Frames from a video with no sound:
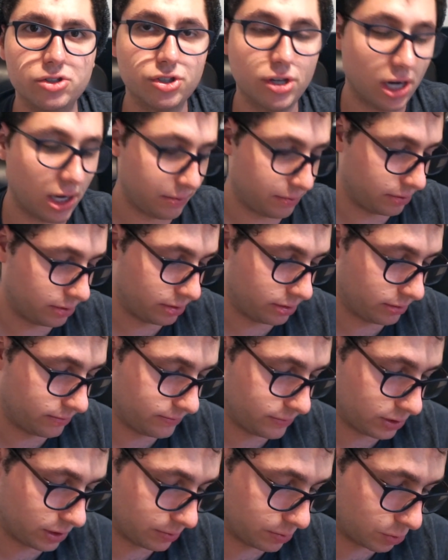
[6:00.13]
shop or
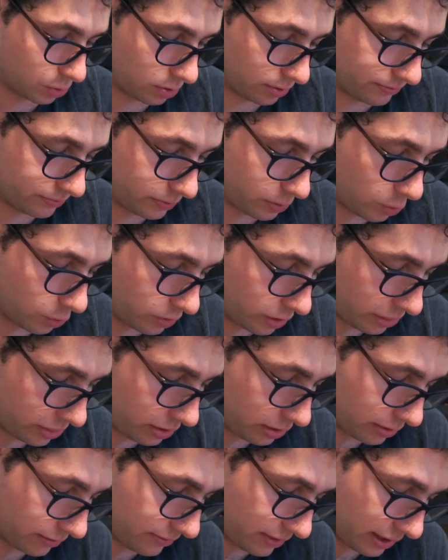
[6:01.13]
some sort of coin
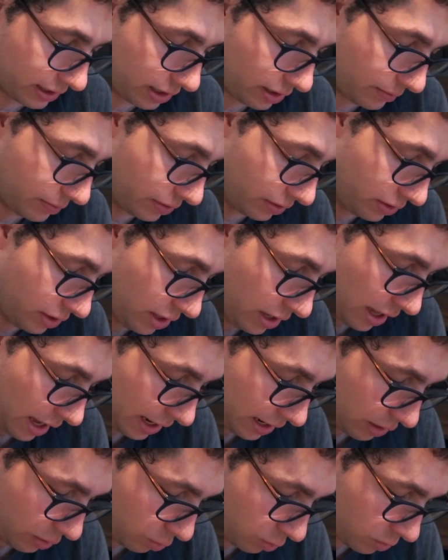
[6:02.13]
thing to find out, but
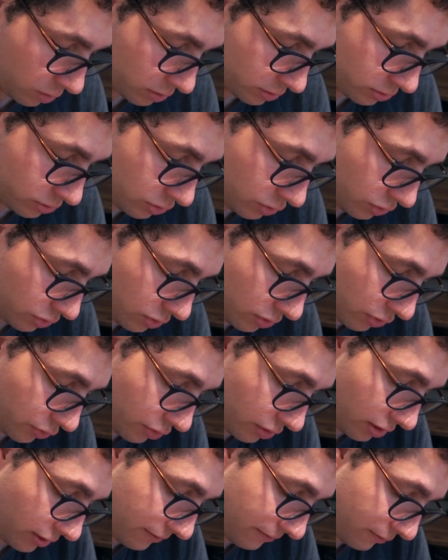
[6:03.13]
I got 1, 2,
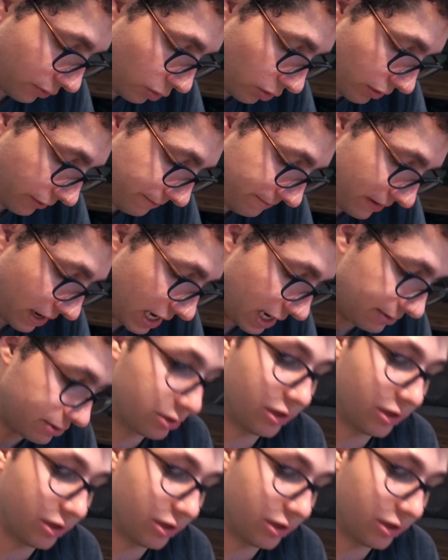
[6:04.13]
3, 4, 5.